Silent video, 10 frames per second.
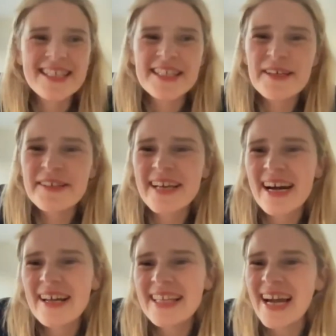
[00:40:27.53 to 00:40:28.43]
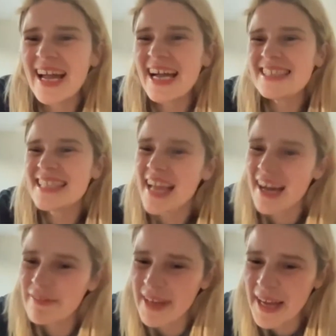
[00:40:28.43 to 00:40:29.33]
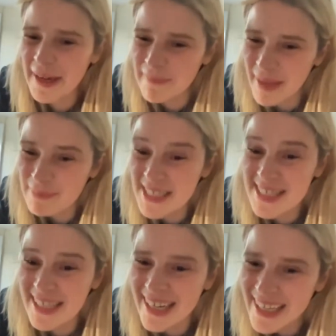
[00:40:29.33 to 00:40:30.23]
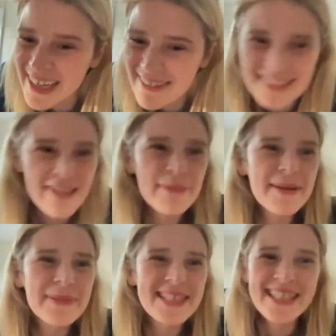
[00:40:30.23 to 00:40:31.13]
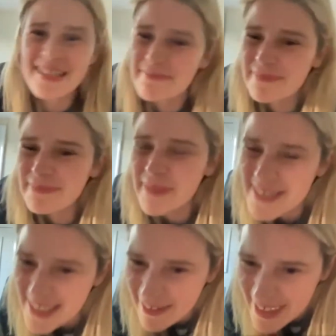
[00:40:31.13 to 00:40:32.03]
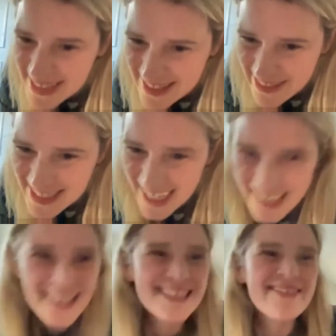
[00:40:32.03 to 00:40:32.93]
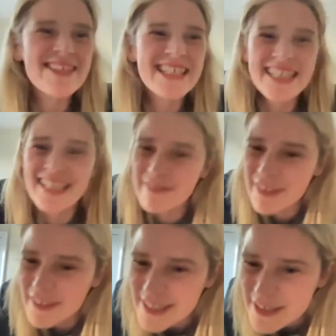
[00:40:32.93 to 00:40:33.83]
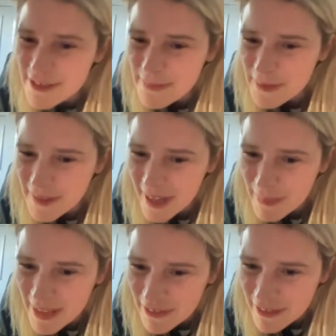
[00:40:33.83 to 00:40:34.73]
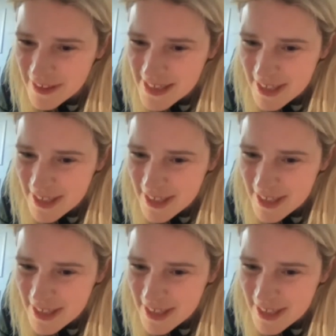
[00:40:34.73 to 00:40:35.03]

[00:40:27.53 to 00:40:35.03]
So yeah, I actually have, I'm just going to encourage other people to keep posting questions on the chat. And actually I've just seen I've got 2 more coming through.